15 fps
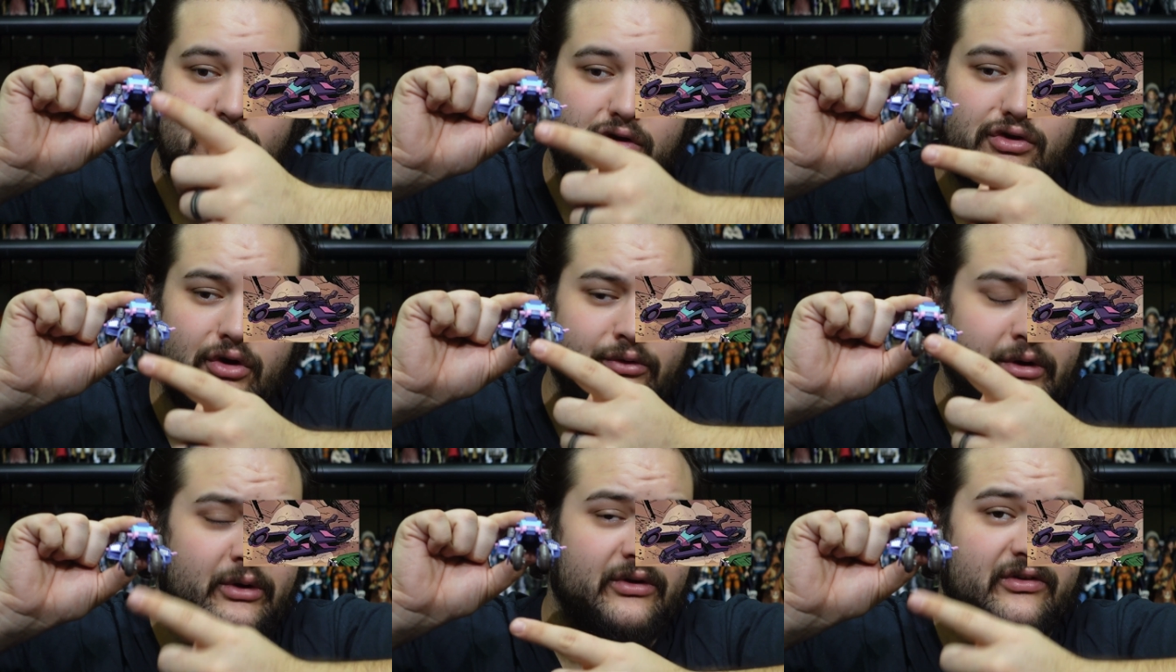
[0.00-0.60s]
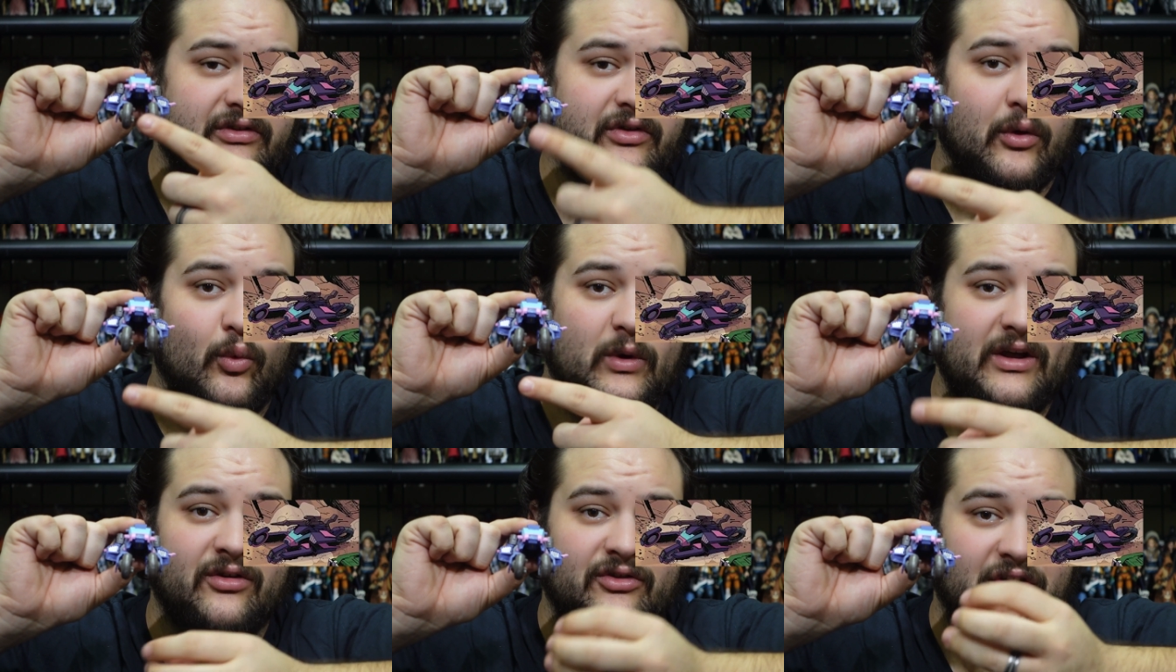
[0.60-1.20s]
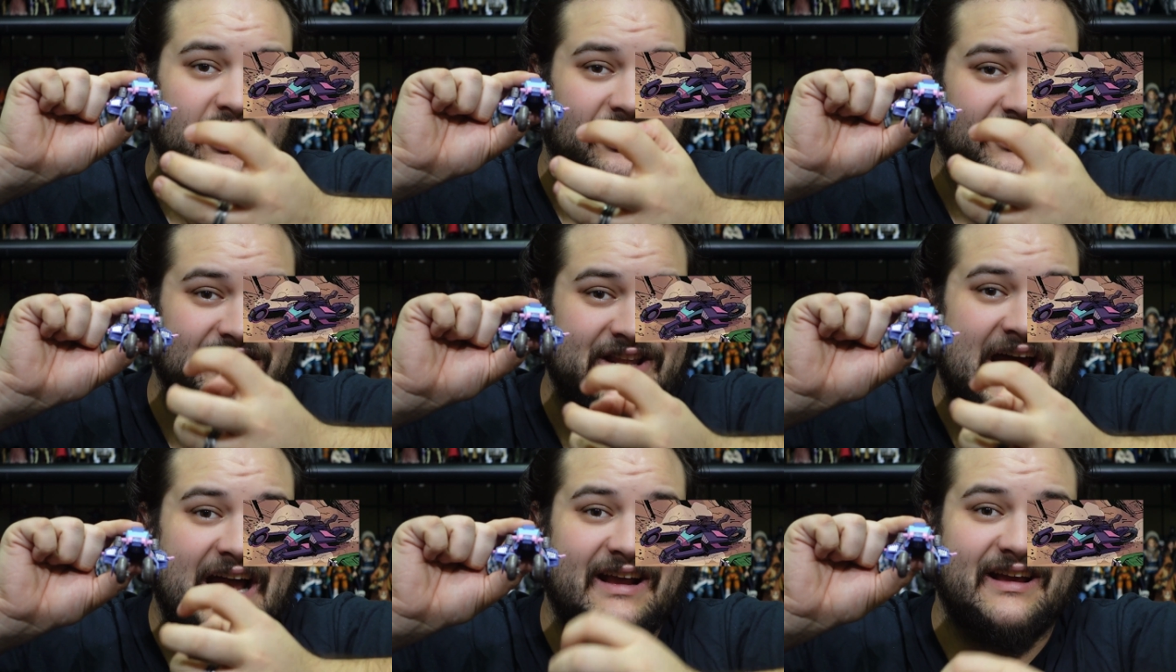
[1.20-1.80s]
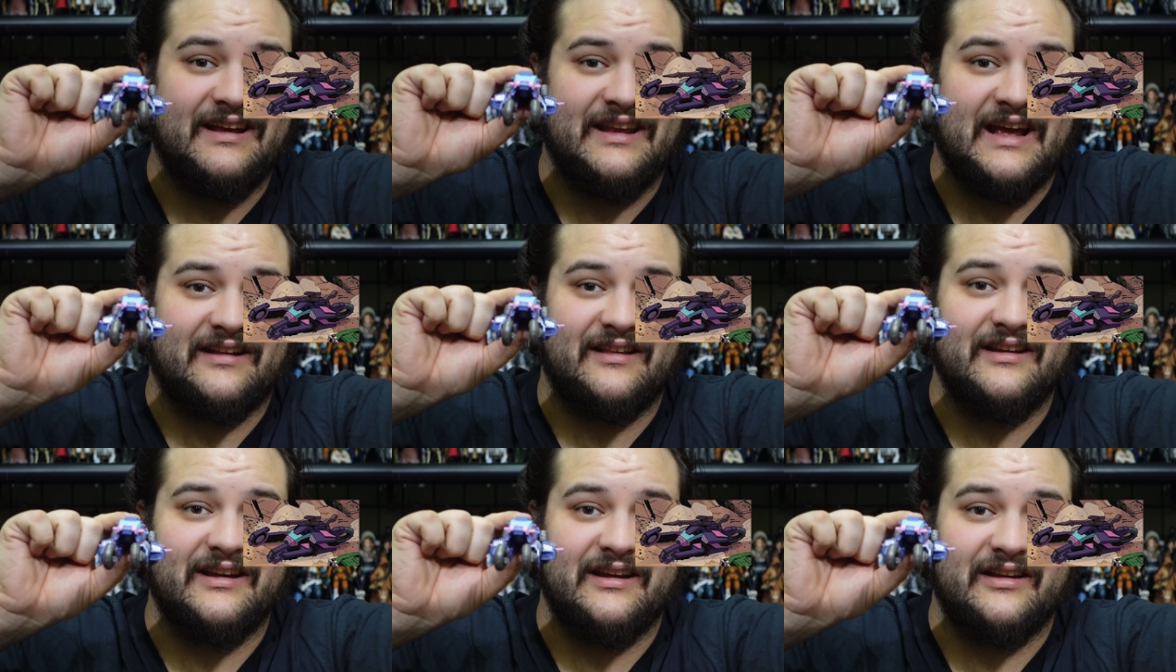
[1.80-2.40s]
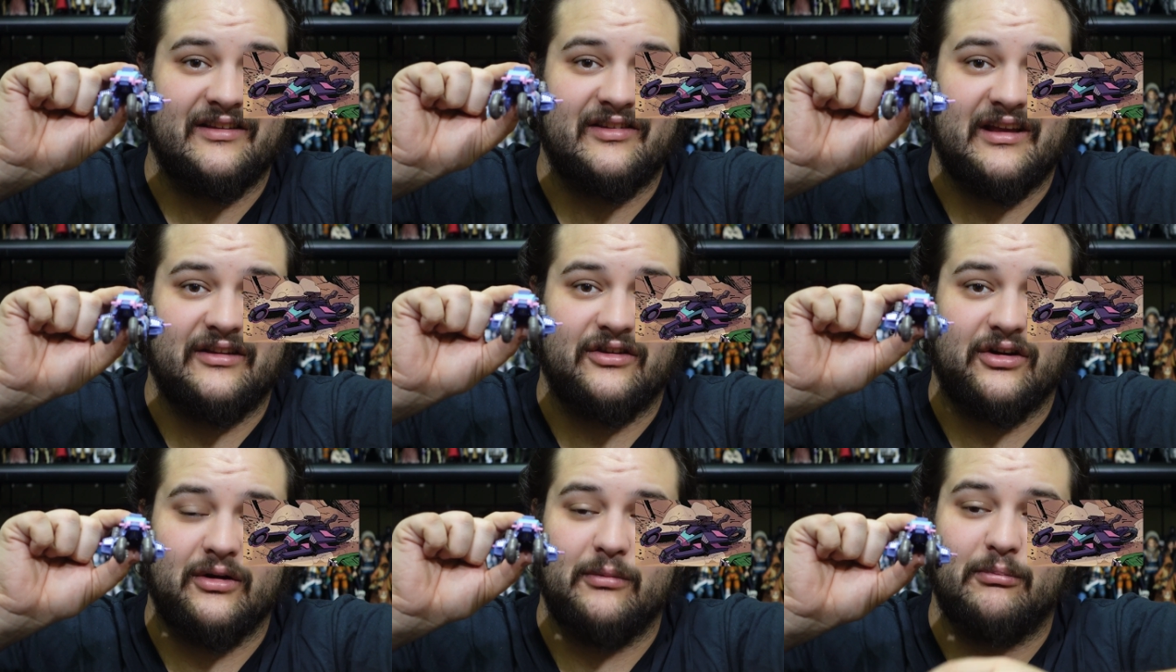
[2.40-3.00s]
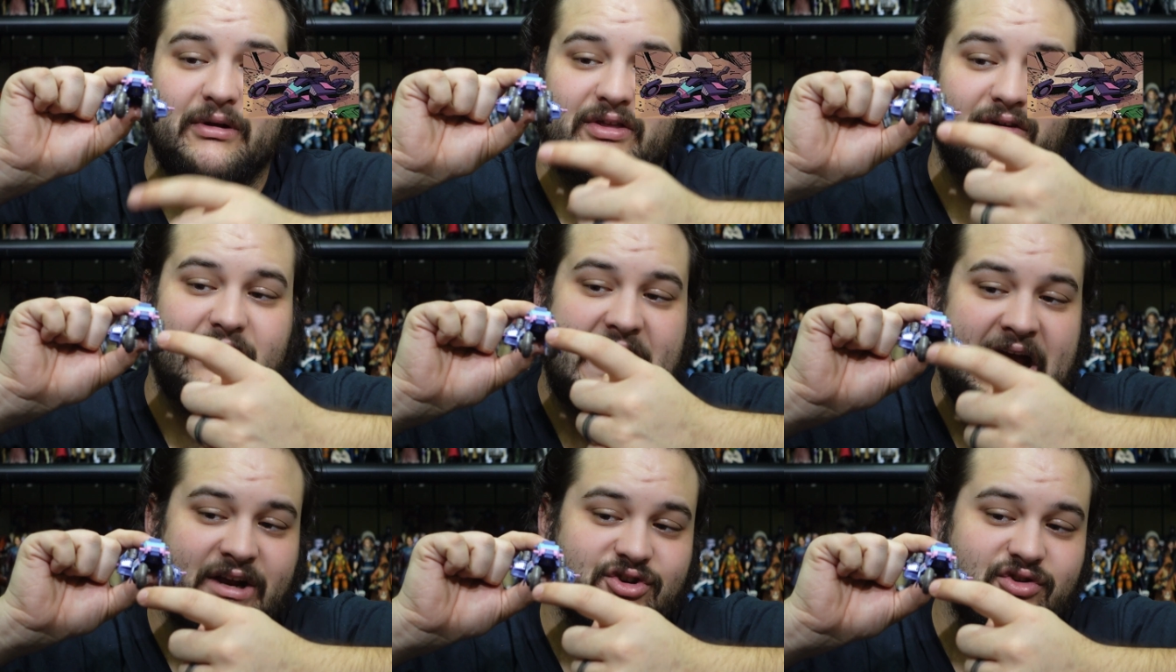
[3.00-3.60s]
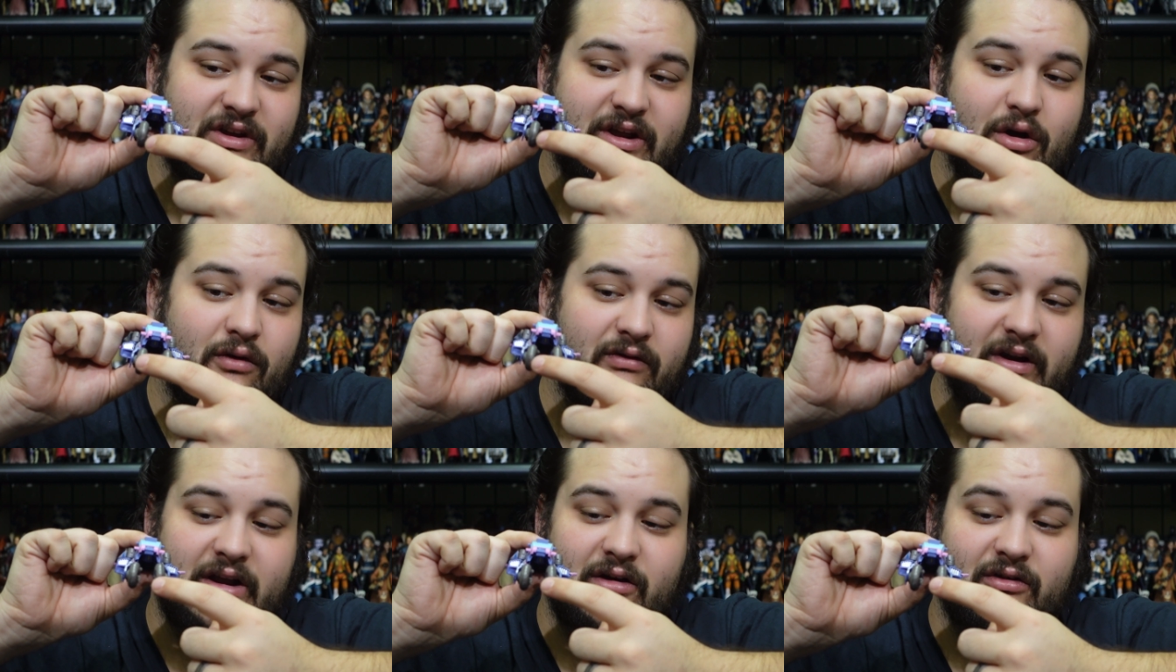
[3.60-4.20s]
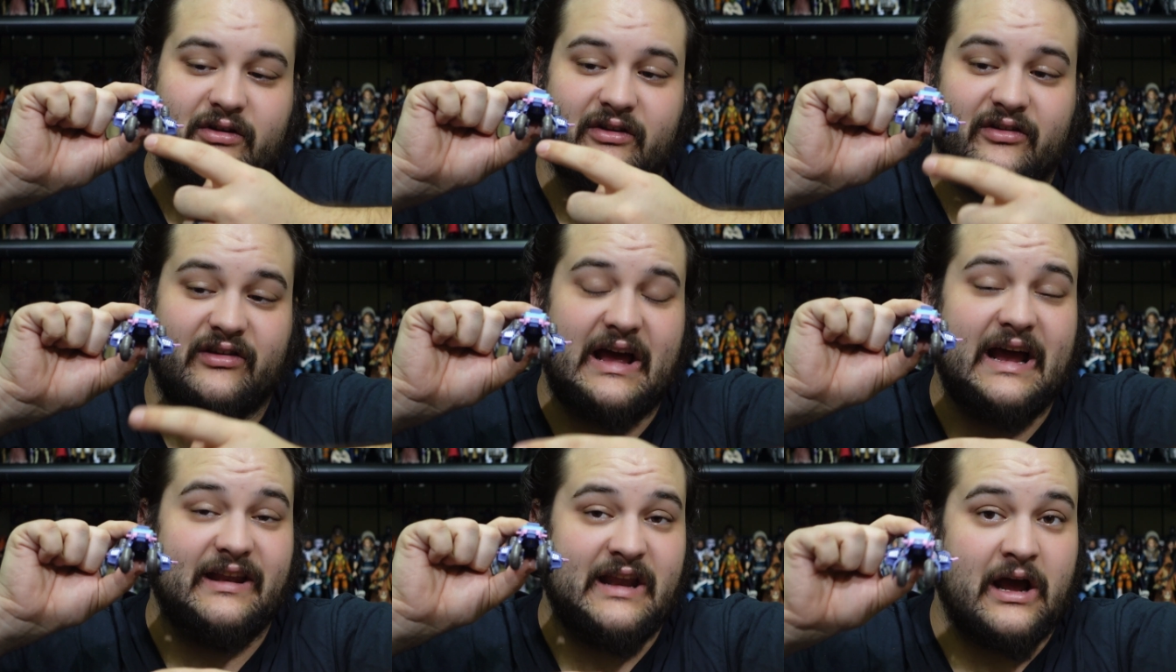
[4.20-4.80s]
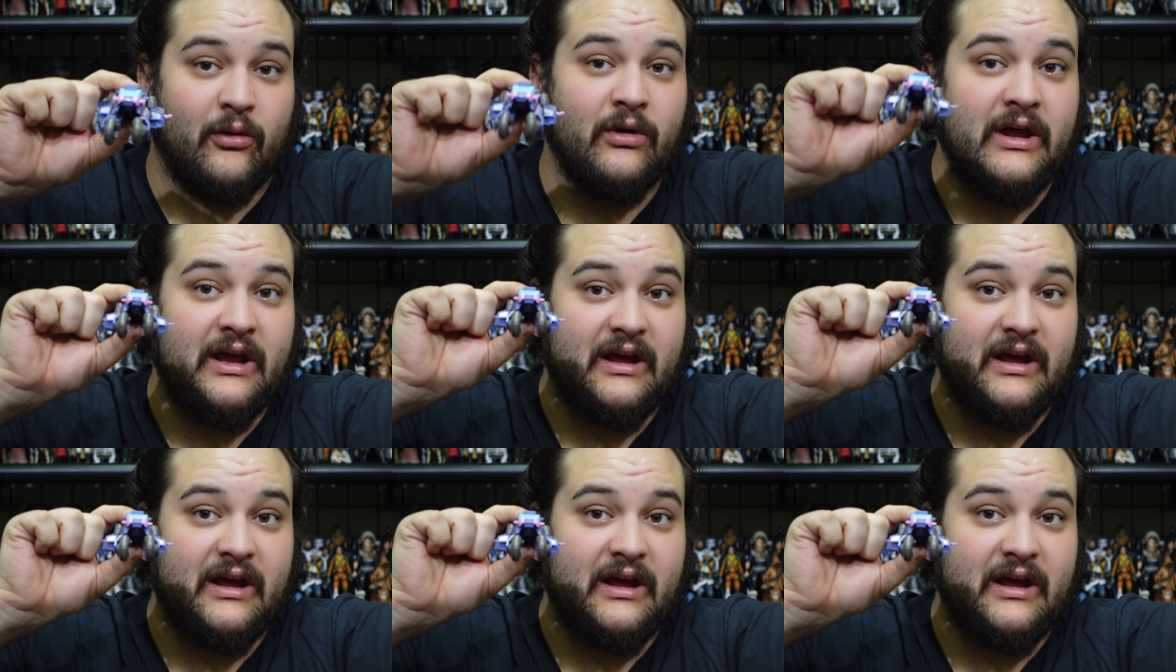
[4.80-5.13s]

you'll notice the wheels are not connected in the center, but they're actually over here to the side. Now,